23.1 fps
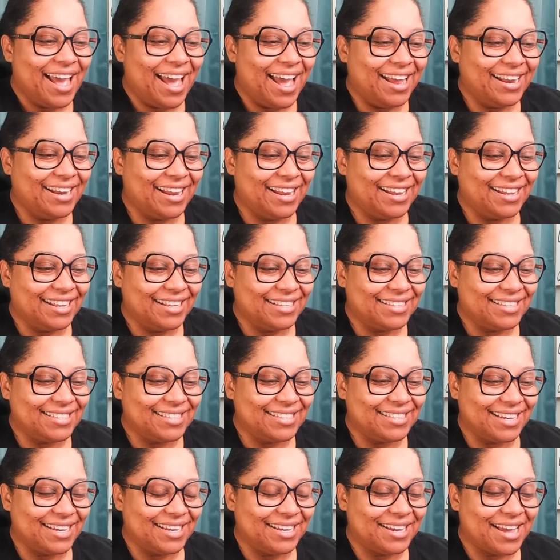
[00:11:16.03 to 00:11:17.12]
And then let's
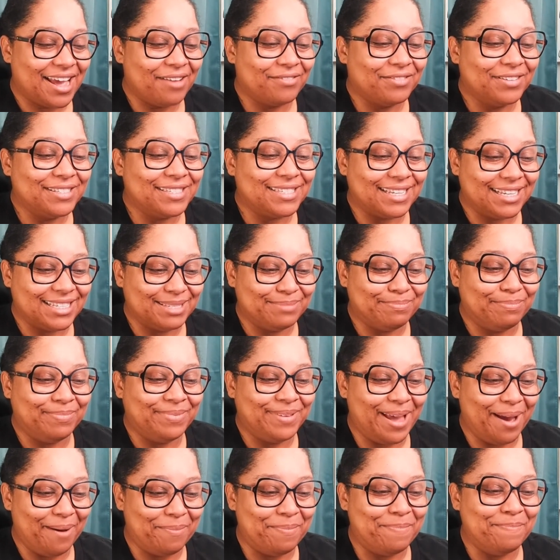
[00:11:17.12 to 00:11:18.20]
see. Evan says,
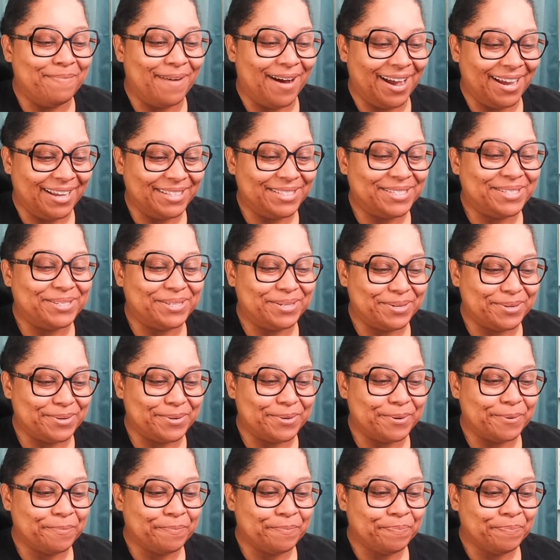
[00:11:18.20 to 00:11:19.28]
yep, mine
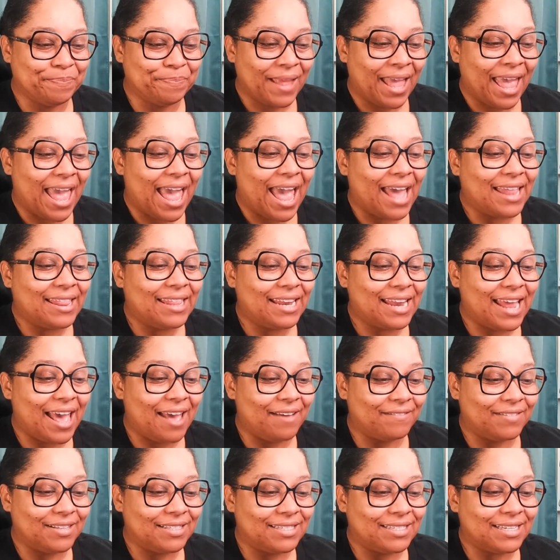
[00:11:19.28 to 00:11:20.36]
too. And then
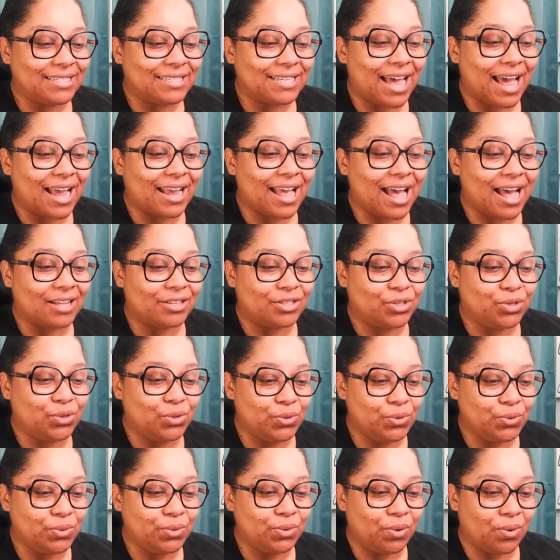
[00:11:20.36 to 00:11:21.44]
Evan says, I got
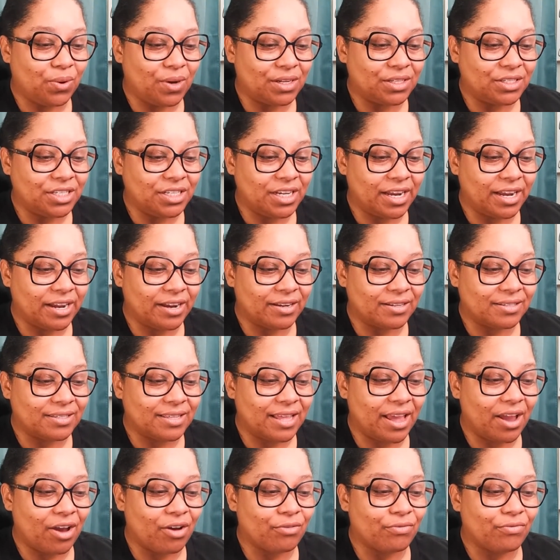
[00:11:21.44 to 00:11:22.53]
2 lawn chairs.
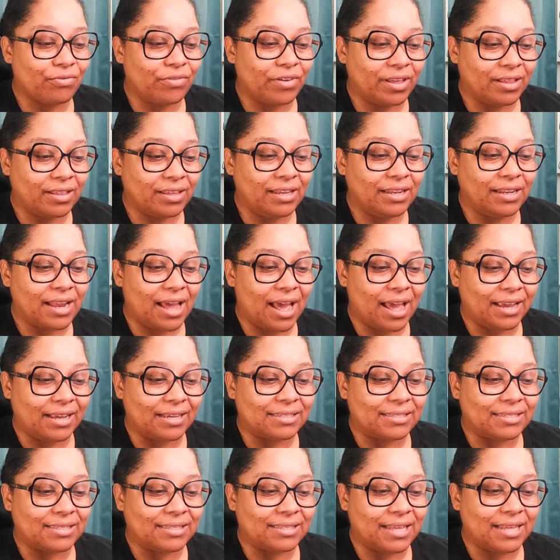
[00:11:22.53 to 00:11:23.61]
They are really
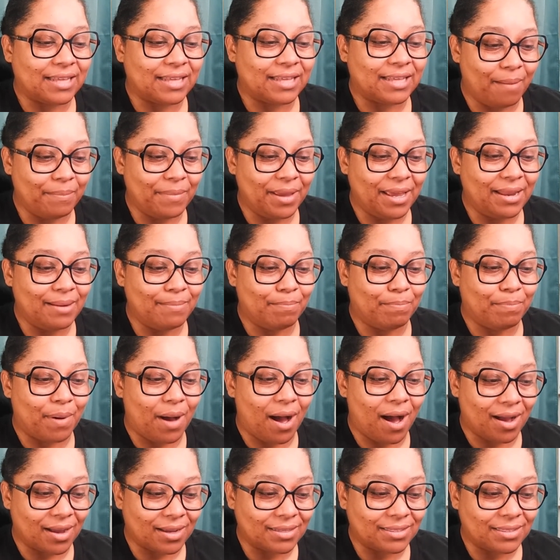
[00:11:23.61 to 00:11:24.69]
nice. They come in
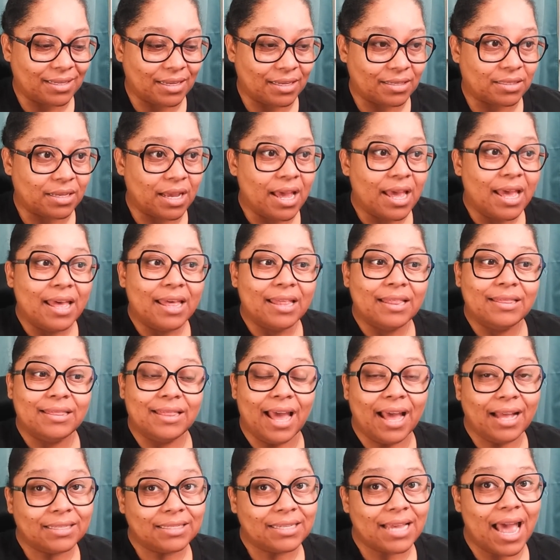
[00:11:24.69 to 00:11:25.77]
boxes.
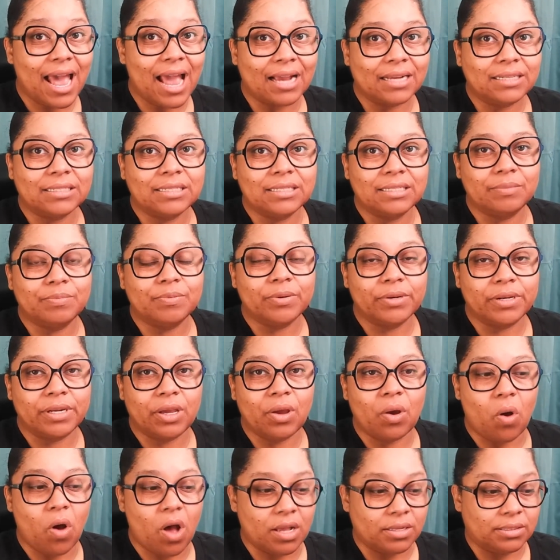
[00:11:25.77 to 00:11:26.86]
That's actually pretty
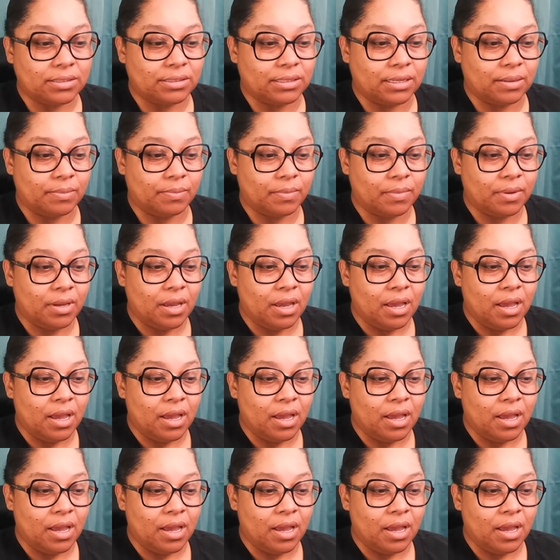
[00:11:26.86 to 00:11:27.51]
awesome.